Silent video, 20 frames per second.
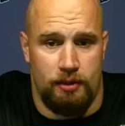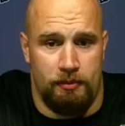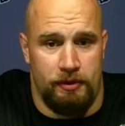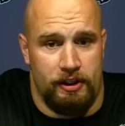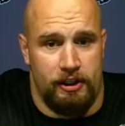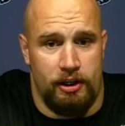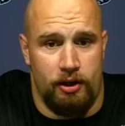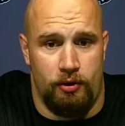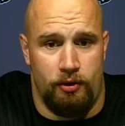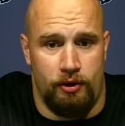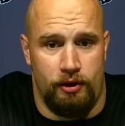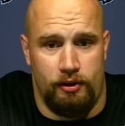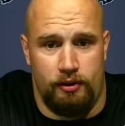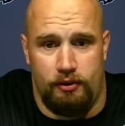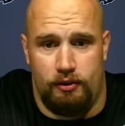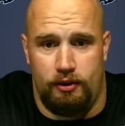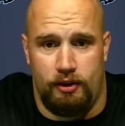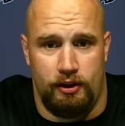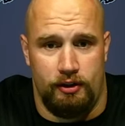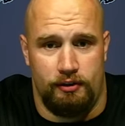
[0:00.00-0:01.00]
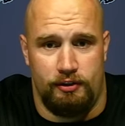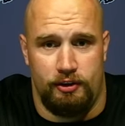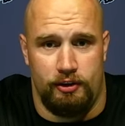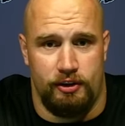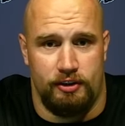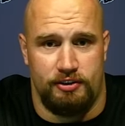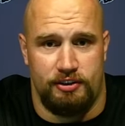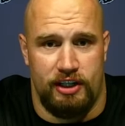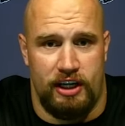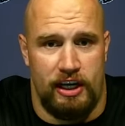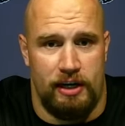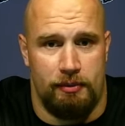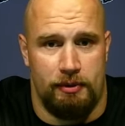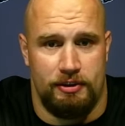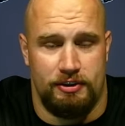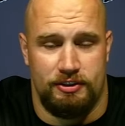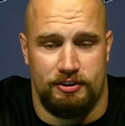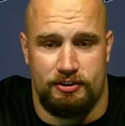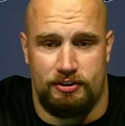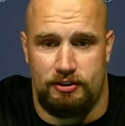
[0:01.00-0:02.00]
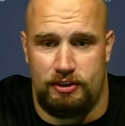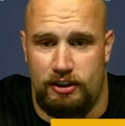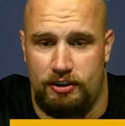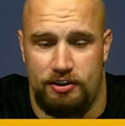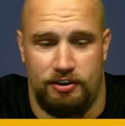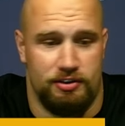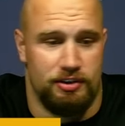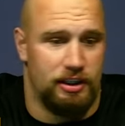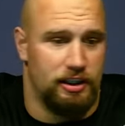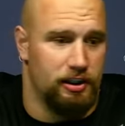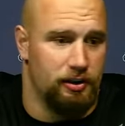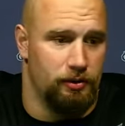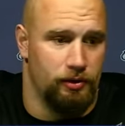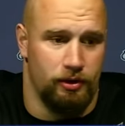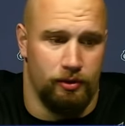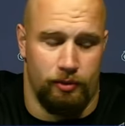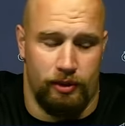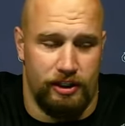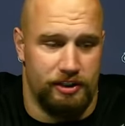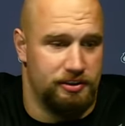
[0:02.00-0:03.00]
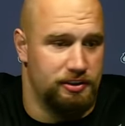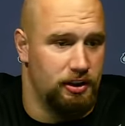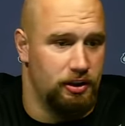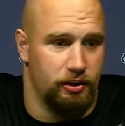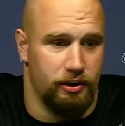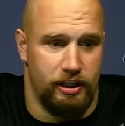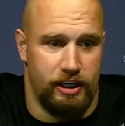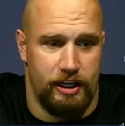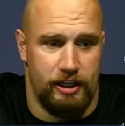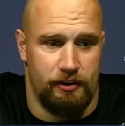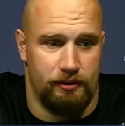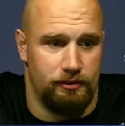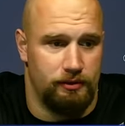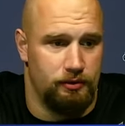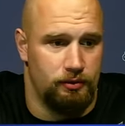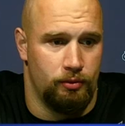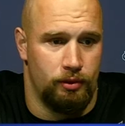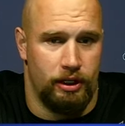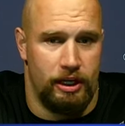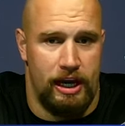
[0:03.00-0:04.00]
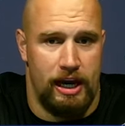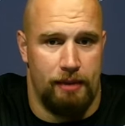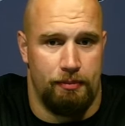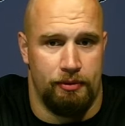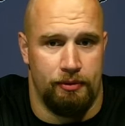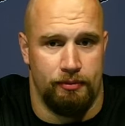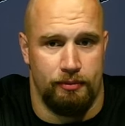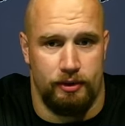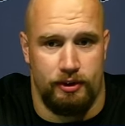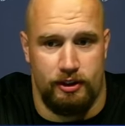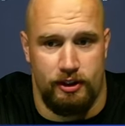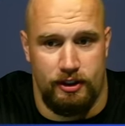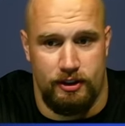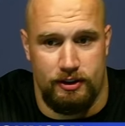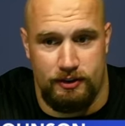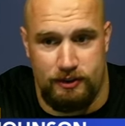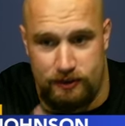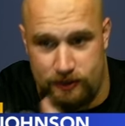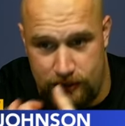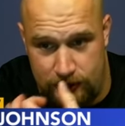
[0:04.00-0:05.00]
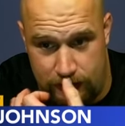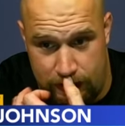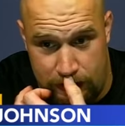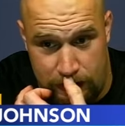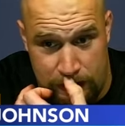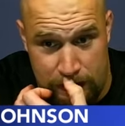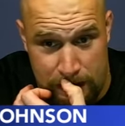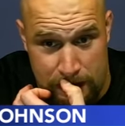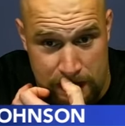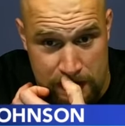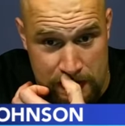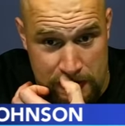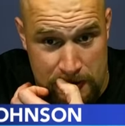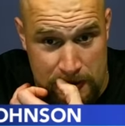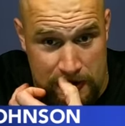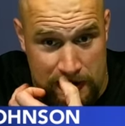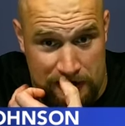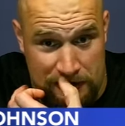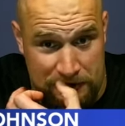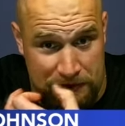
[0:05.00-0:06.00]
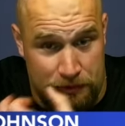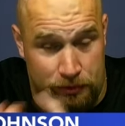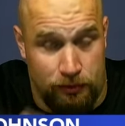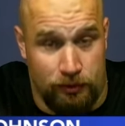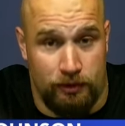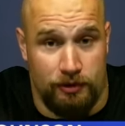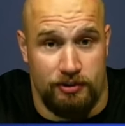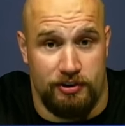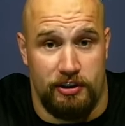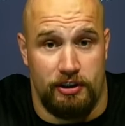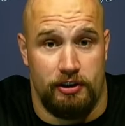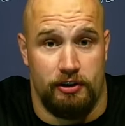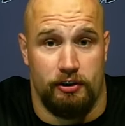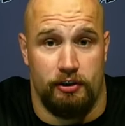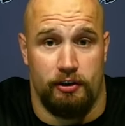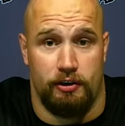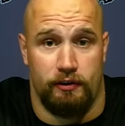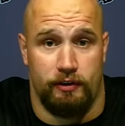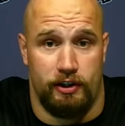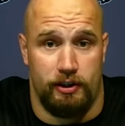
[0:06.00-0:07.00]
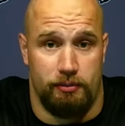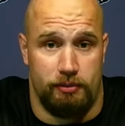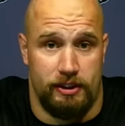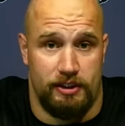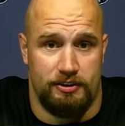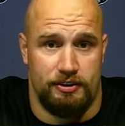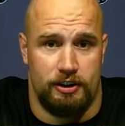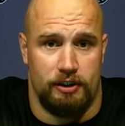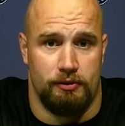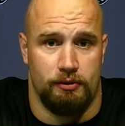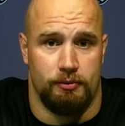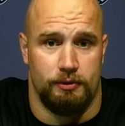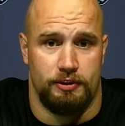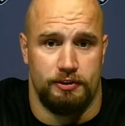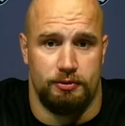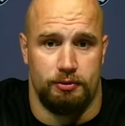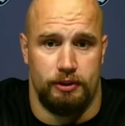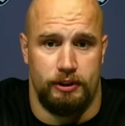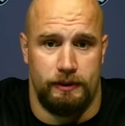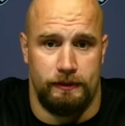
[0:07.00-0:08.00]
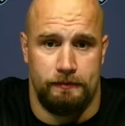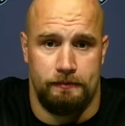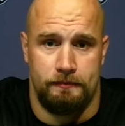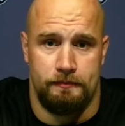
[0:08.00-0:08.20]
I mean, going into this game, I just try to erase all that, what happened, because I think we're going to see the very best of them this week.